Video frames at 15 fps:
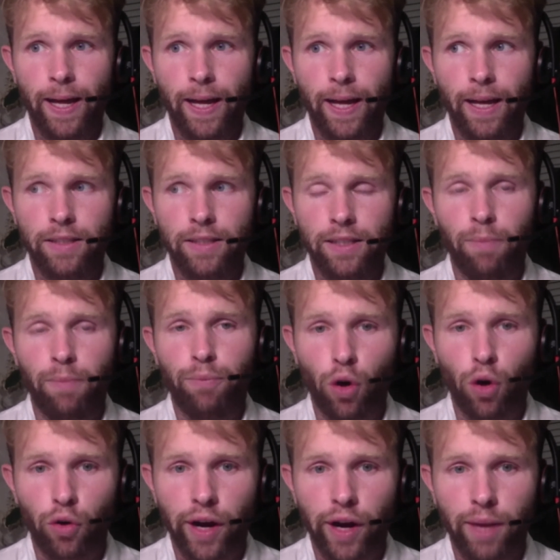Some
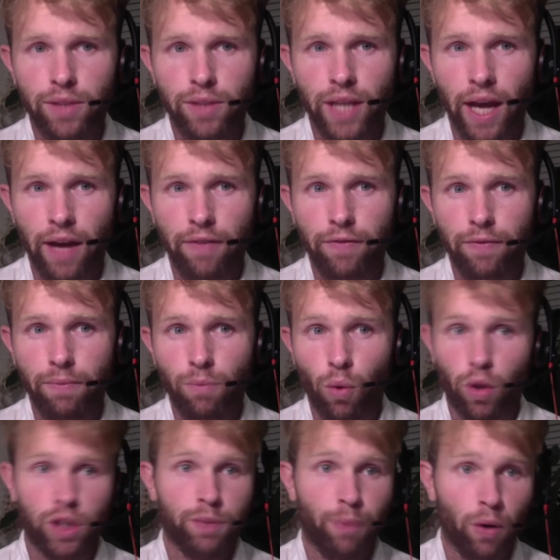programs have more
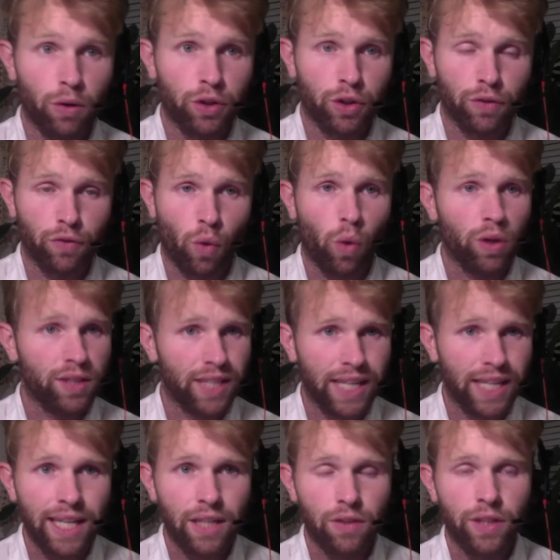exposure, of course, to
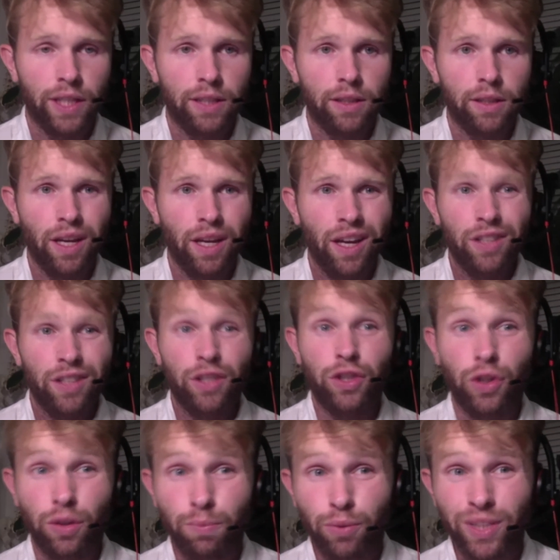heat illness, to
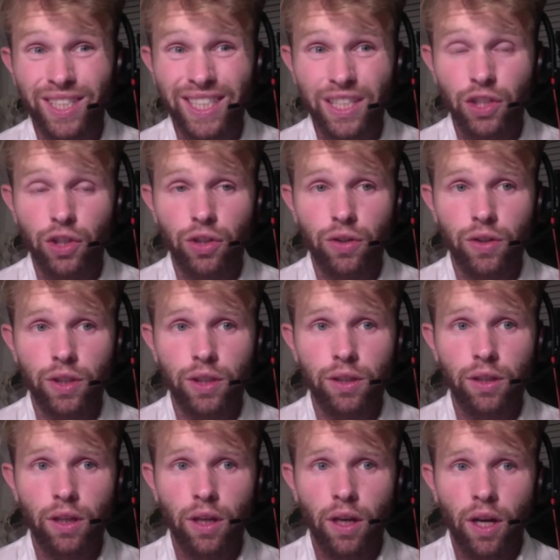certain procedures.
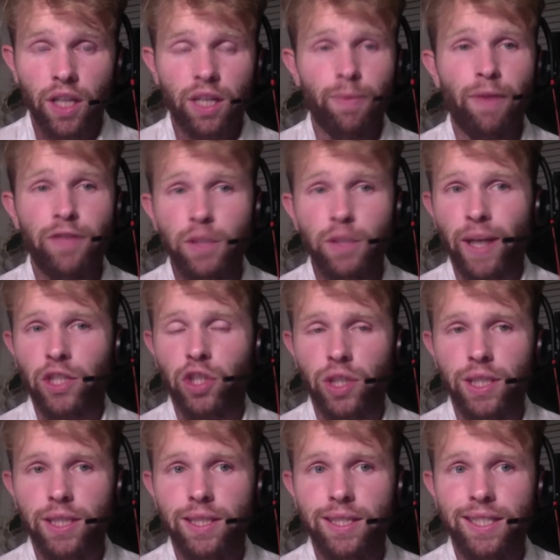Some have
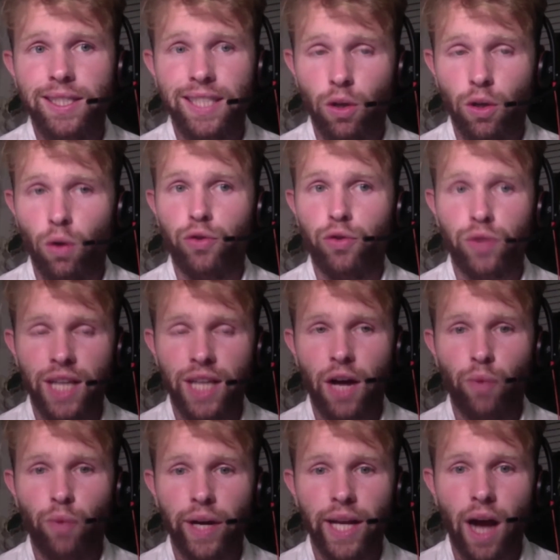specialists in ultrasound
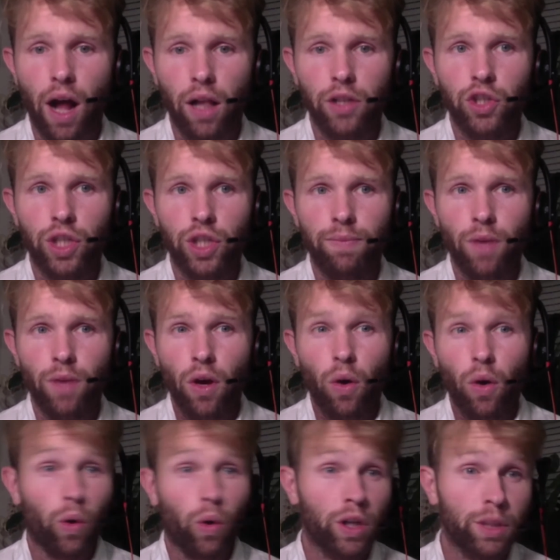radiology
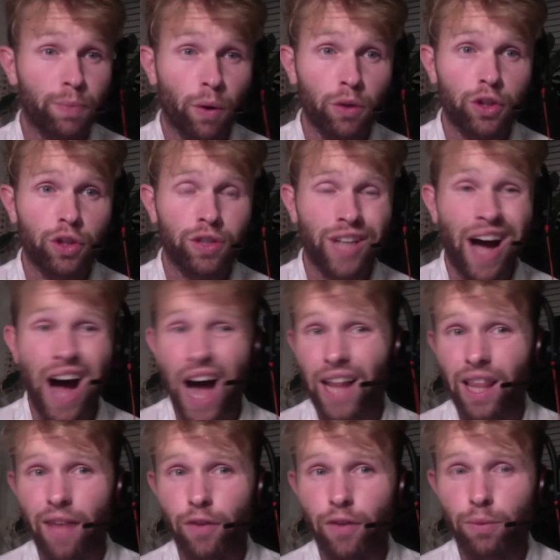or exposure to
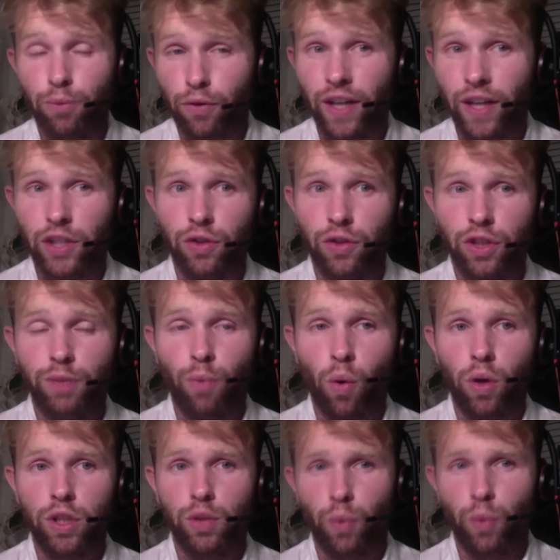high-level professional
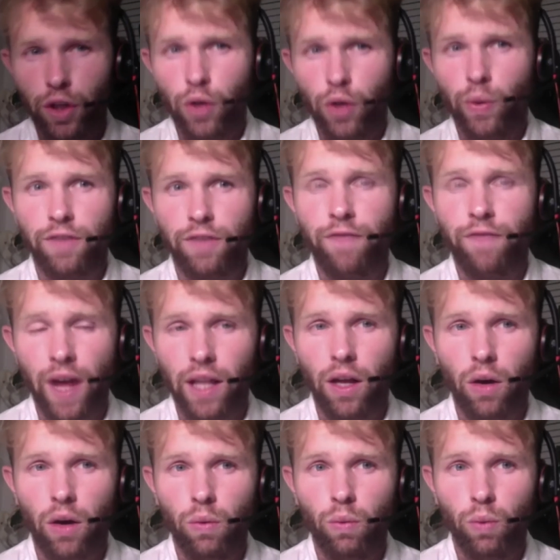sports where you as a
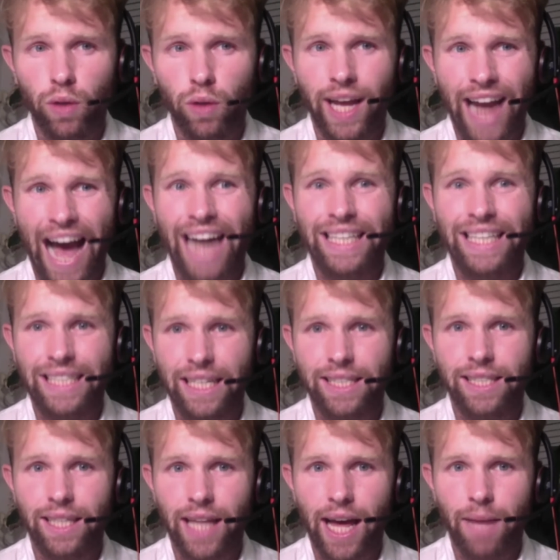fellow will get access
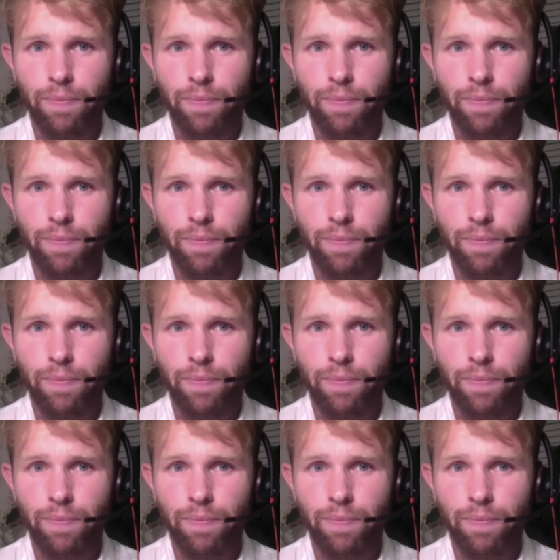to that.